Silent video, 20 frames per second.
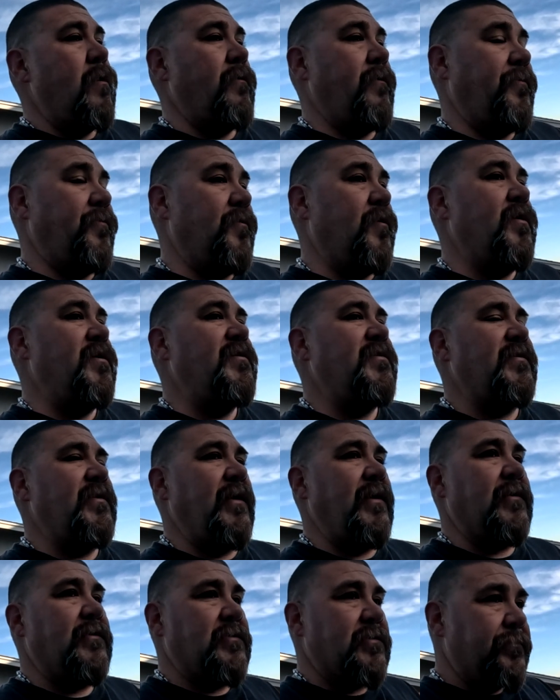on the
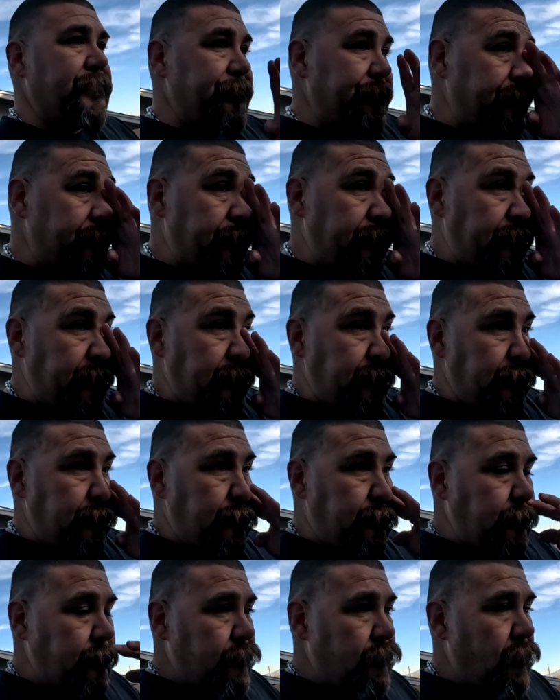36.
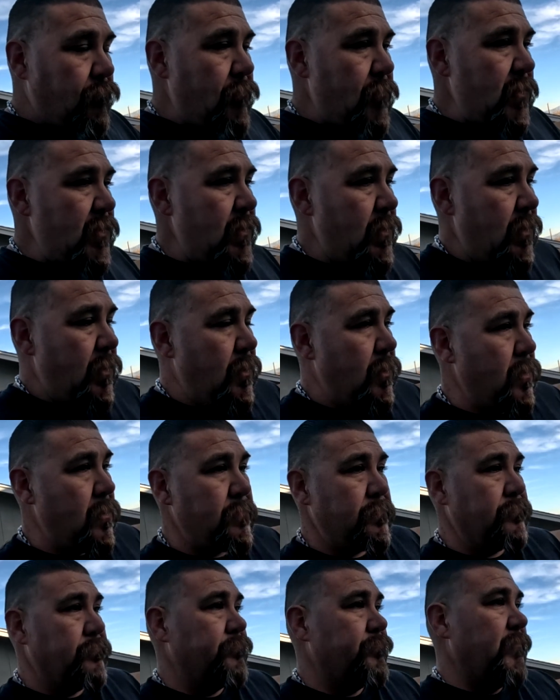
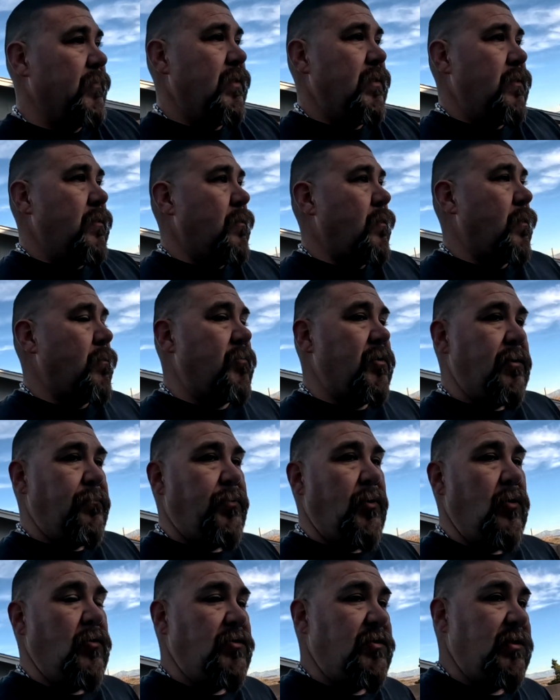I'm going to
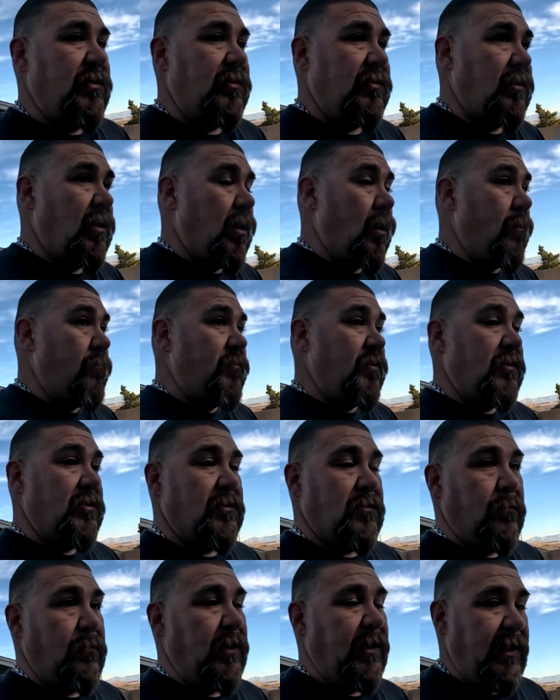post this up
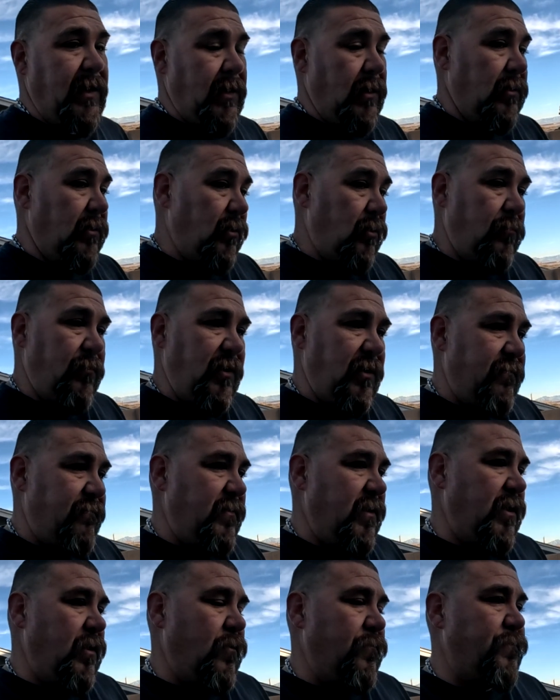just so we get a little bit of
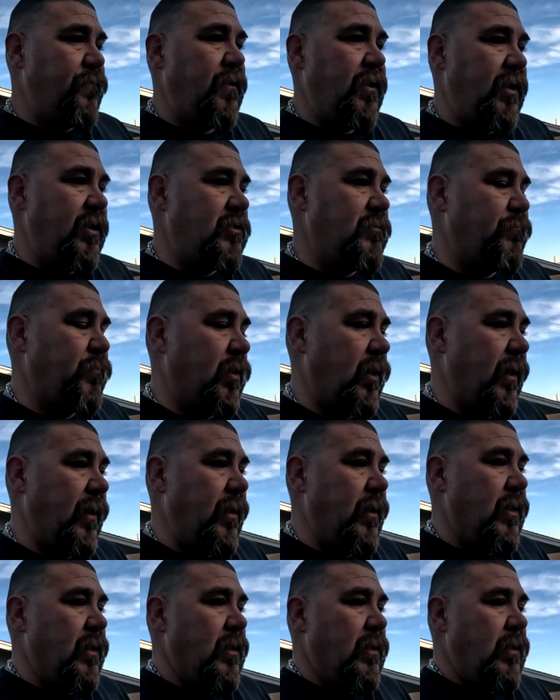video footage, but
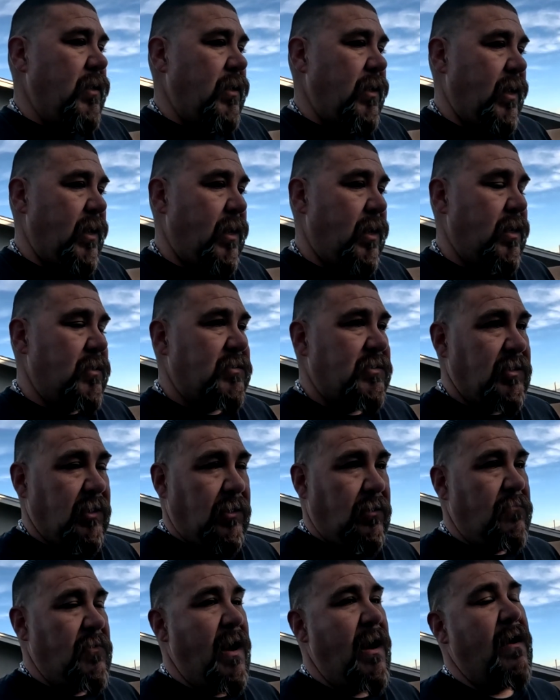
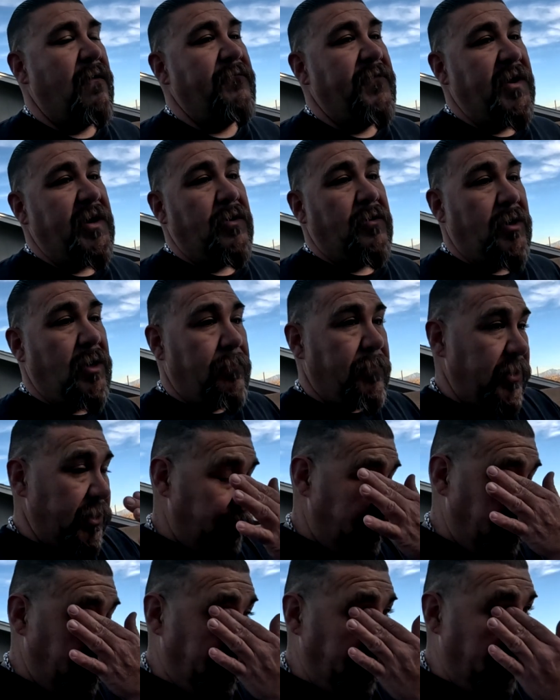stick around. Video number
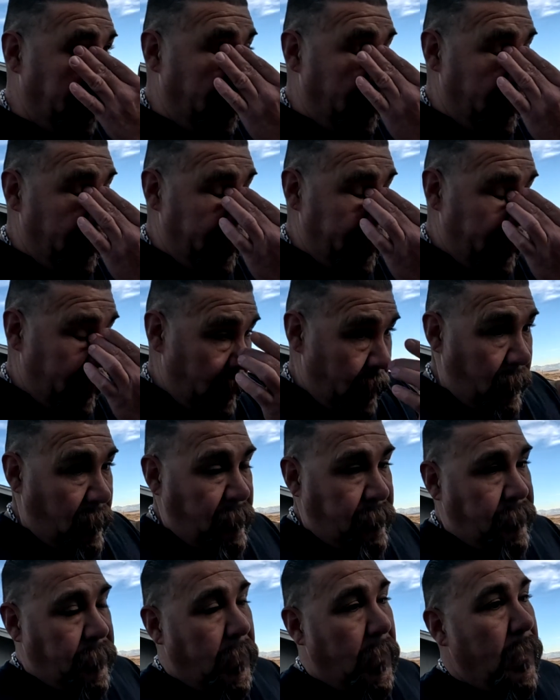2,
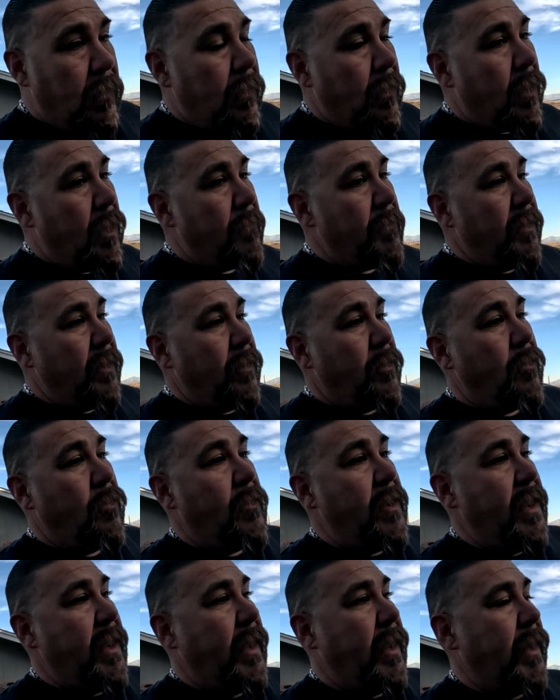I'm going to
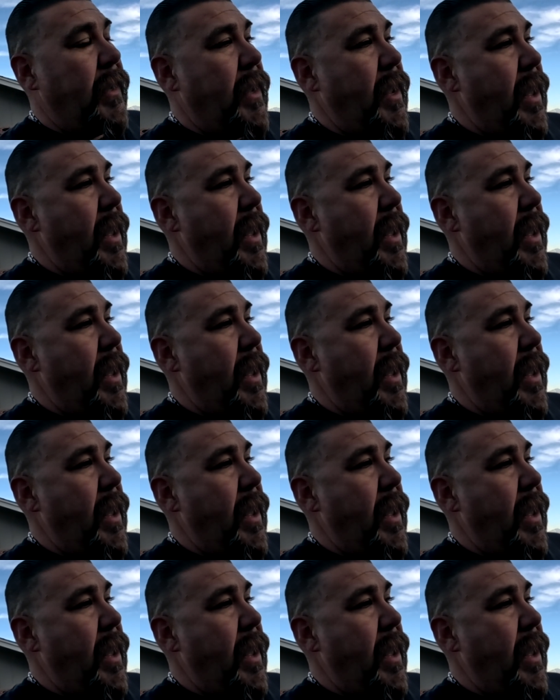go ahead